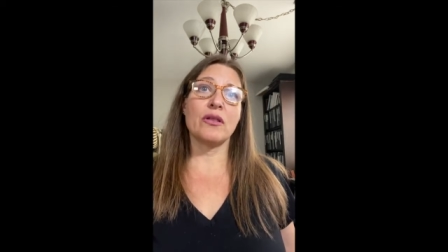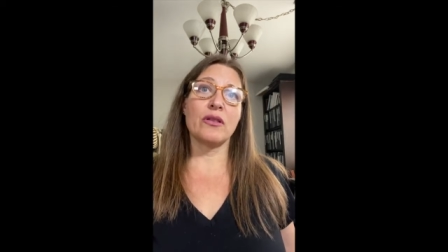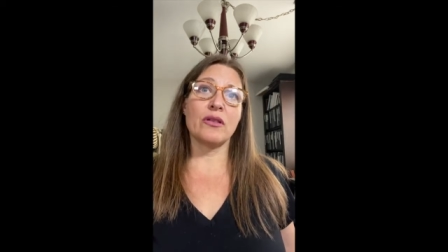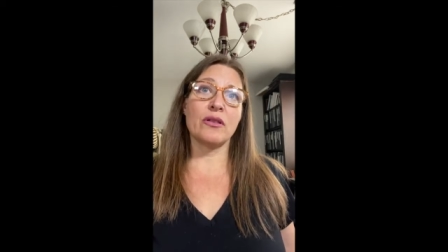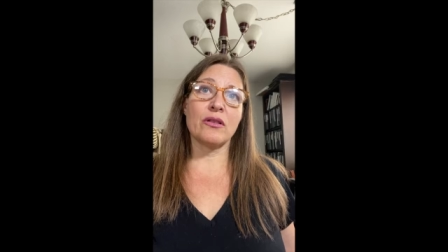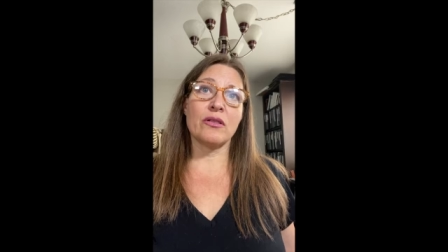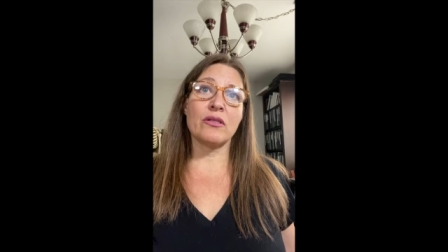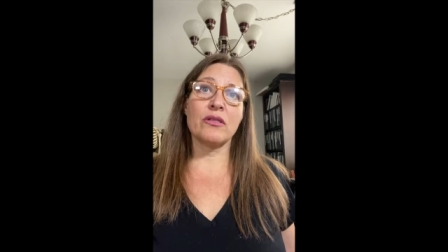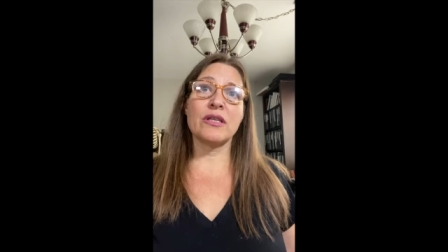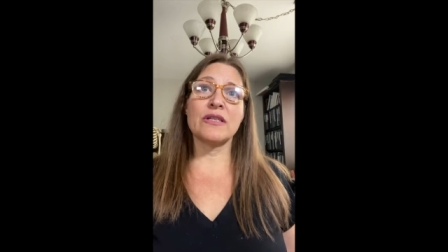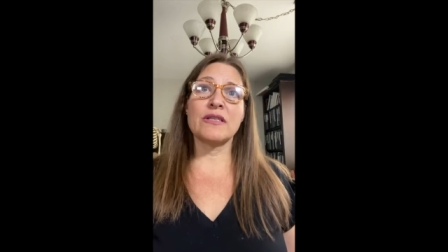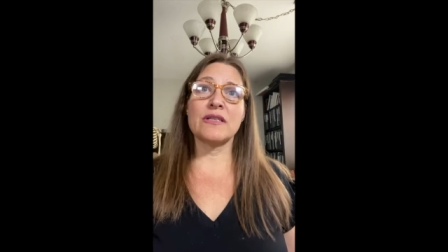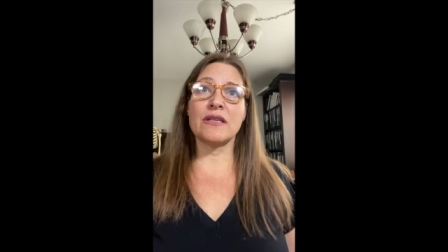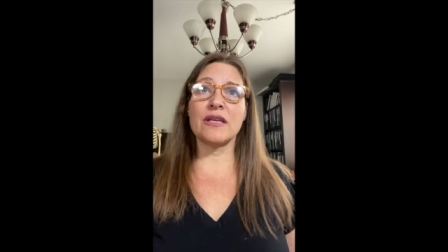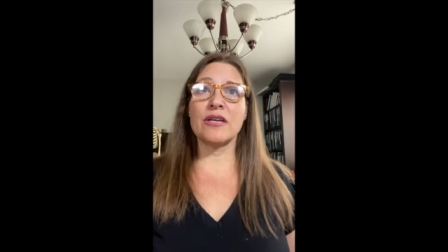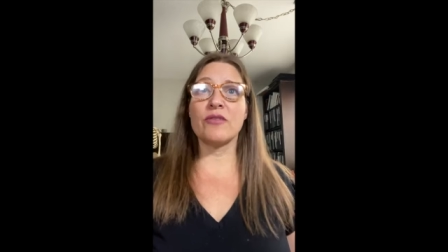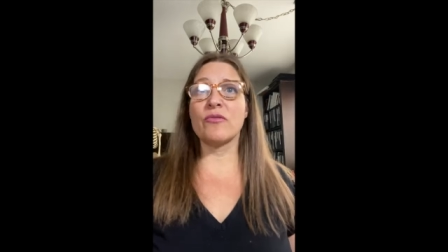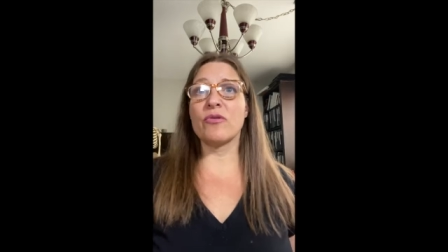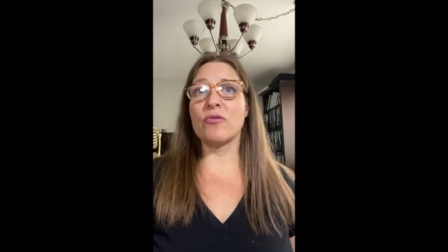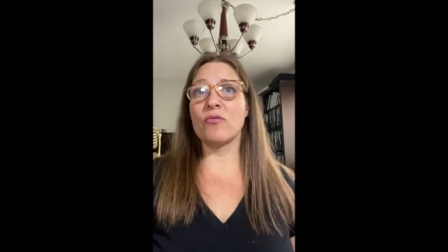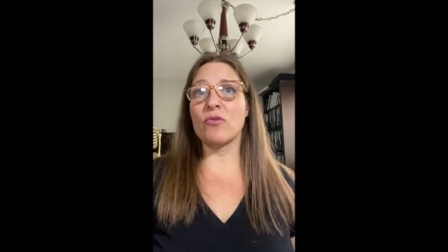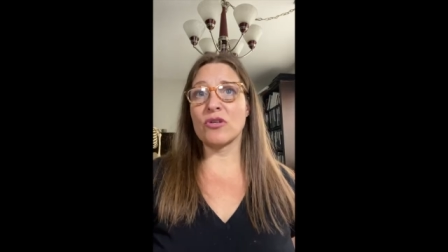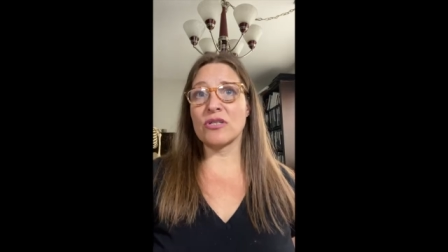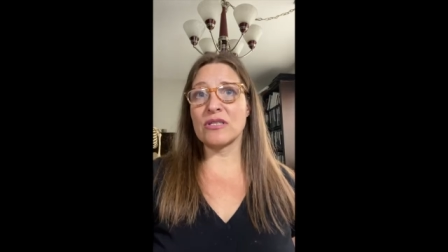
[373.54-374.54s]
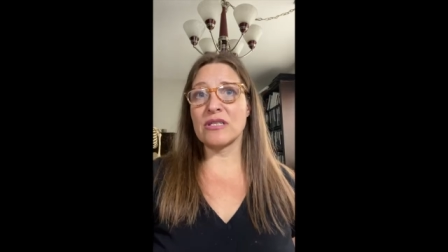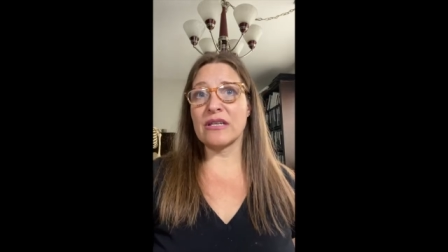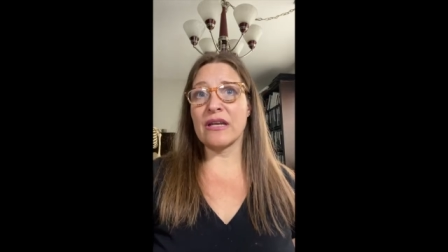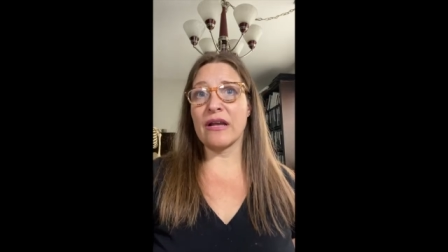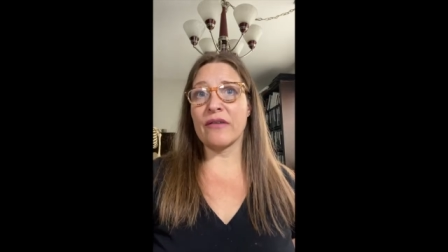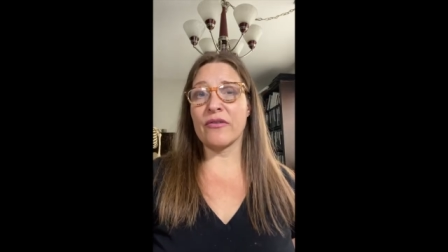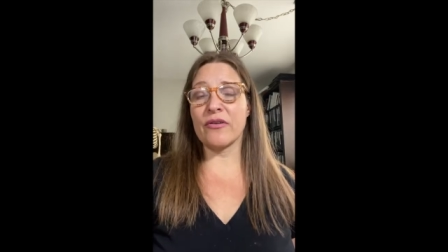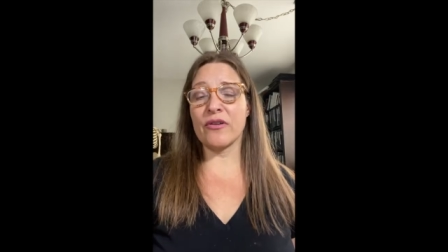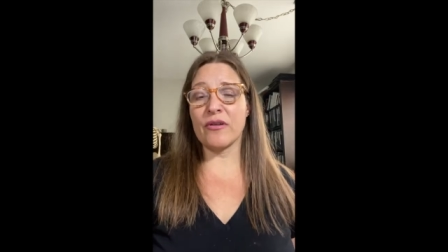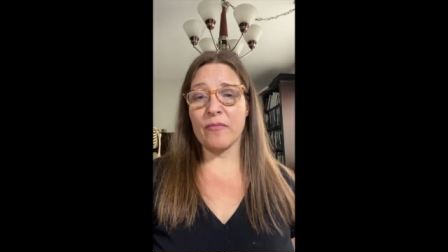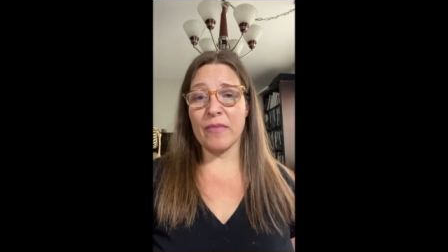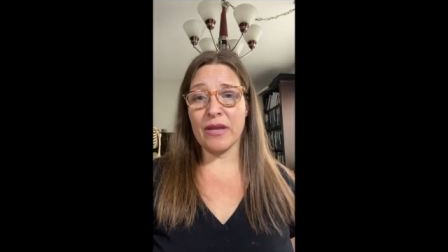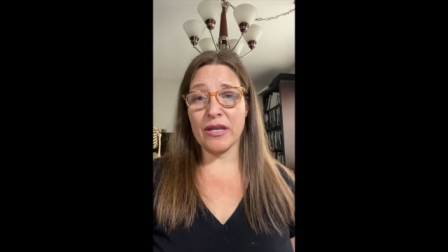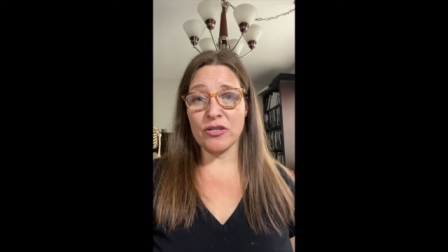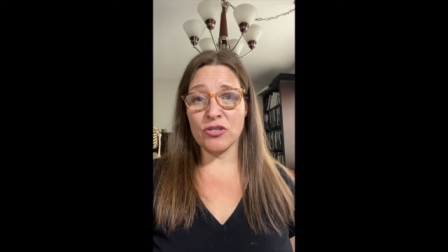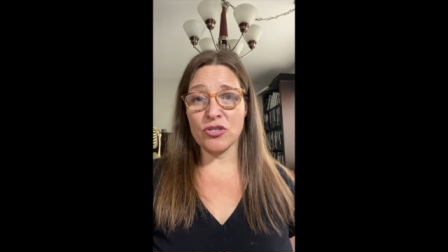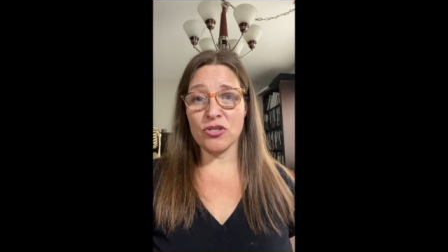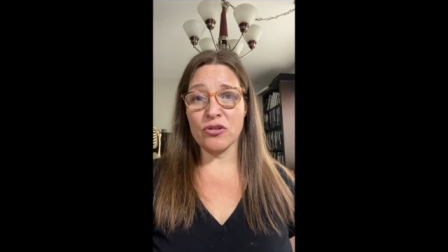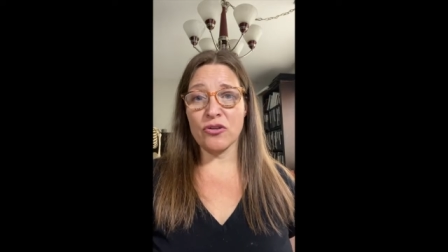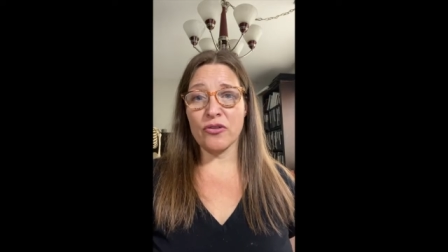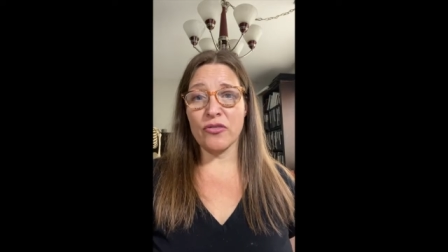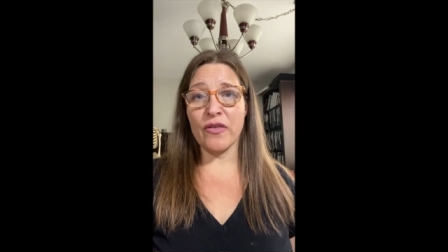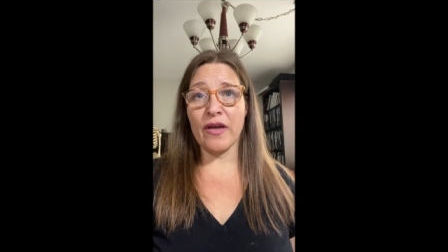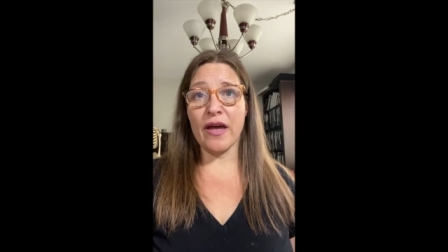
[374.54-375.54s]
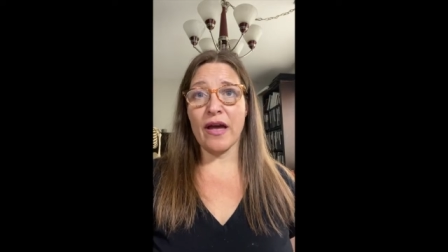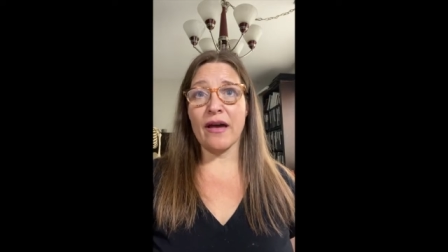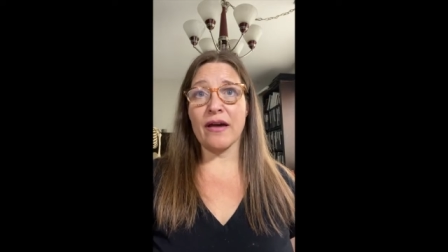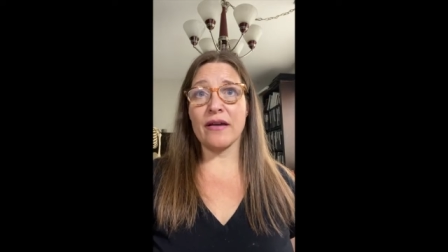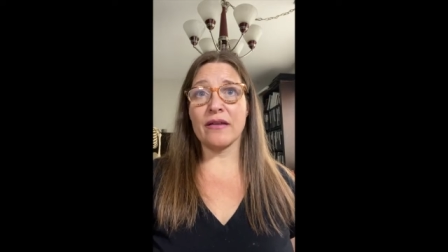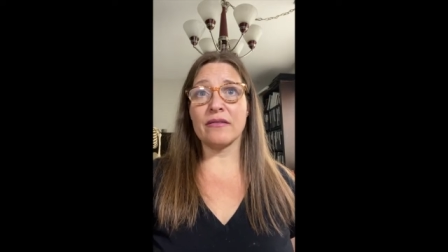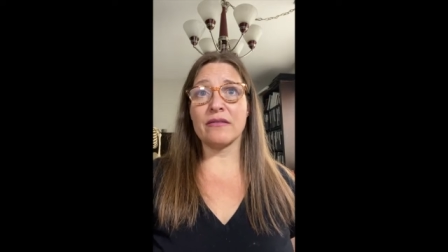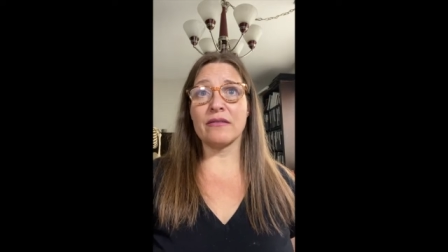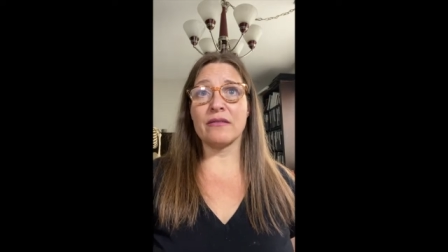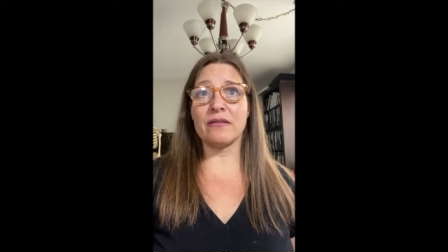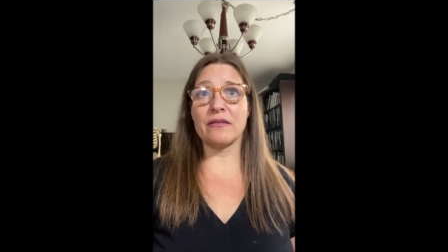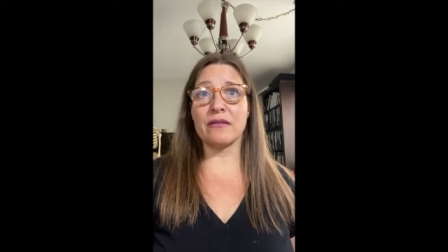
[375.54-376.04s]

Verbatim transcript: let, can we work together to make sure that